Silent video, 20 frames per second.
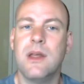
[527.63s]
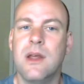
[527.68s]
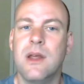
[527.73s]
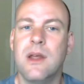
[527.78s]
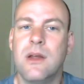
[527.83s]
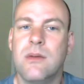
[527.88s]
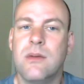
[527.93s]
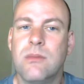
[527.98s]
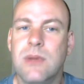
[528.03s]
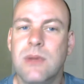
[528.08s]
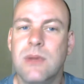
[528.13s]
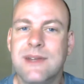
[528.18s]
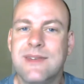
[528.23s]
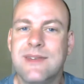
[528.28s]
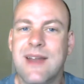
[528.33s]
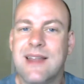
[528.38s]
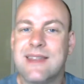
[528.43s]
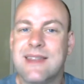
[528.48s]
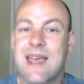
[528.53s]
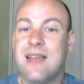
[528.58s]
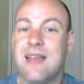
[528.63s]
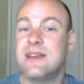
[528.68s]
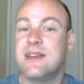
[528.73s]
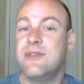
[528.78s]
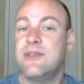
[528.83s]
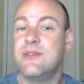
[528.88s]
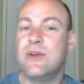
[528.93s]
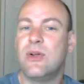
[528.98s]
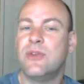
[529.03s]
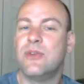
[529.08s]
Well, it's not that
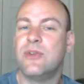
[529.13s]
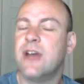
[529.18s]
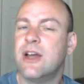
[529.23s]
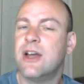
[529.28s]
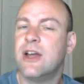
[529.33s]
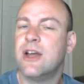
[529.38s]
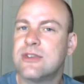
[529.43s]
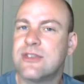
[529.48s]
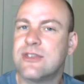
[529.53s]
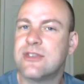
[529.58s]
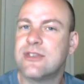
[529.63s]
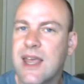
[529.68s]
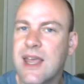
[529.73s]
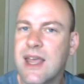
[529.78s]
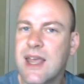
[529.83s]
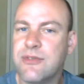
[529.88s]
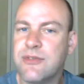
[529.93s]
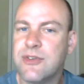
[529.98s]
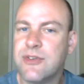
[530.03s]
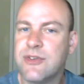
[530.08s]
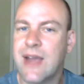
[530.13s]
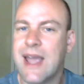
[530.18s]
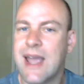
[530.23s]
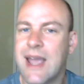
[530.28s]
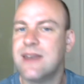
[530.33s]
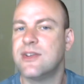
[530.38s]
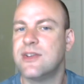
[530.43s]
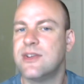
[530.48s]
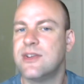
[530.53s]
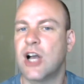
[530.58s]
difficult to understand if your head
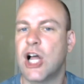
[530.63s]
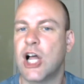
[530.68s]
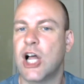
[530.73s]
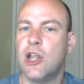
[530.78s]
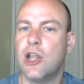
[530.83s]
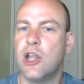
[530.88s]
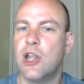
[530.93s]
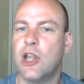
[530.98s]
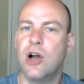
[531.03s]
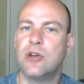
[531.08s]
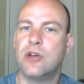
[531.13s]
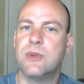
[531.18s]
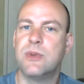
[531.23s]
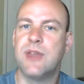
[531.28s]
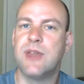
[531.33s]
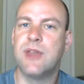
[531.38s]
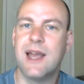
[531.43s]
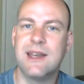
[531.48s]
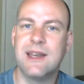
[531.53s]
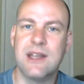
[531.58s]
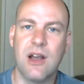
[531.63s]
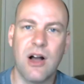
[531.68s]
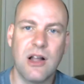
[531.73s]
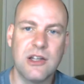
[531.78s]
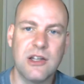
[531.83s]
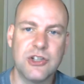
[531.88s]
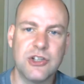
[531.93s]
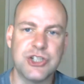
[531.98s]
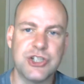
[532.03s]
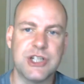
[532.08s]
isn't clogged with
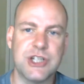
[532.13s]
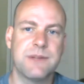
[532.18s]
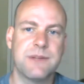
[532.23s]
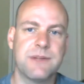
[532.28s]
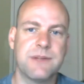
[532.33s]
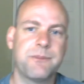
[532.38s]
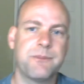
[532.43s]
ideology.